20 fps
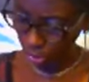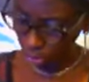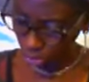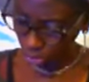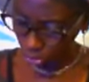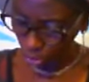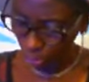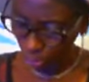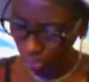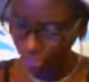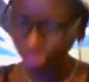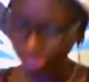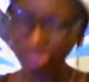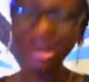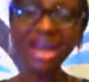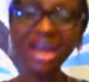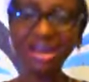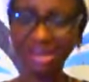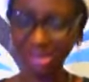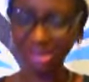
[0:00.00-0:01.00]
to
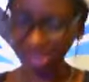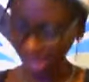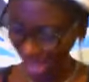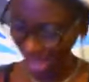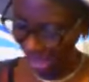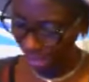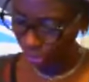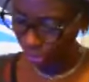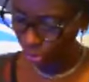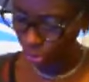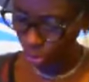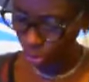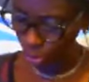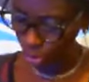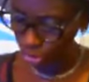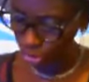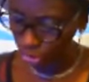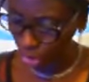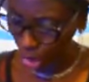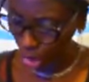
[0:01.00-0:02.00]
break and
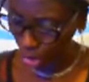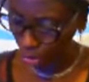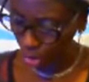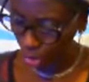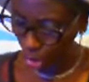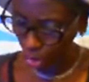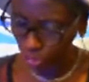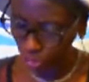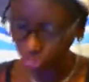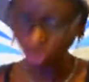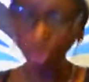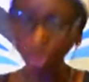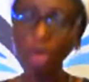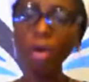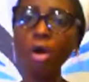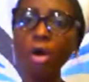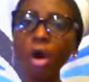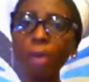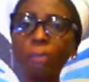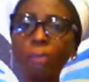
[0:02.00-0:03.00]
lose your hold
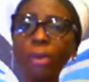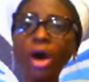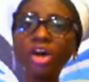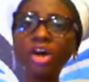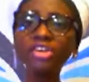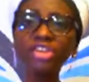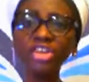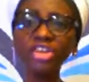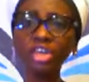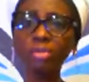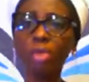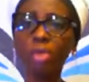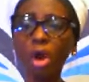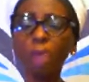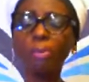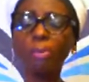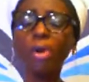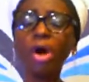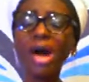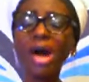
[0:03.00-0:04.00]
upon him,
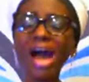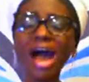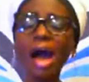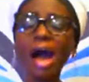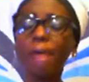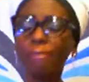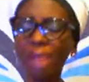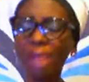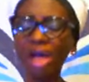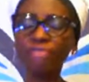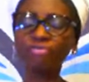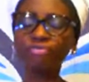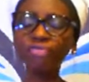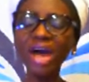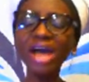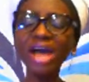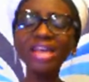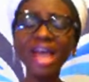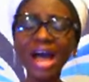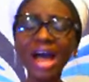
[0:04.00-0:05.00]
upon her, by
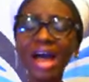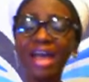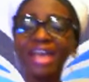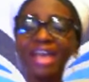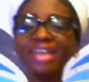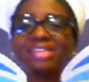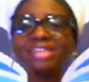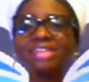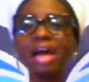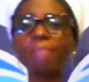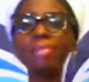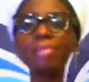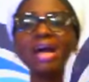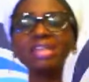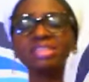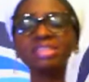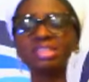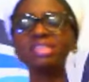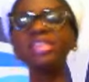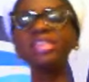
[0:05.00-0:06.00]
fire in the
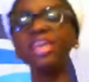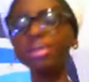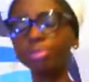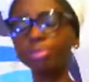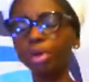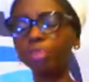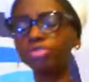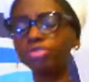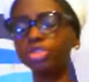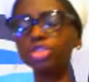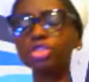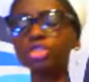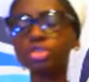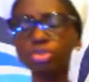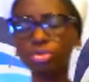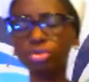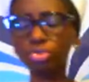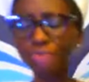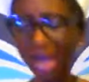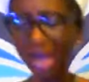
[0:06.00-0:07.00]
mighty name of
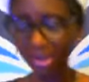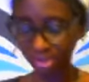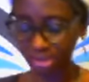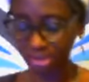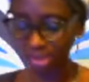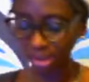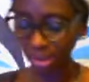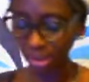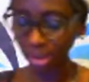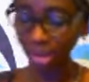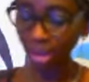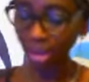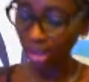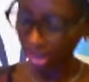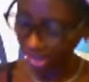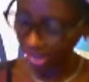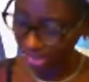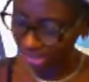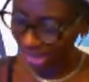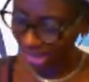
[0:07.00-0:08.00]
Jesus Christ.
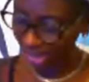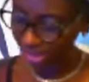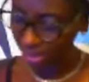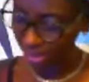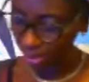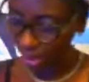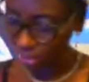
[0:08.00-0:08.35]
In the name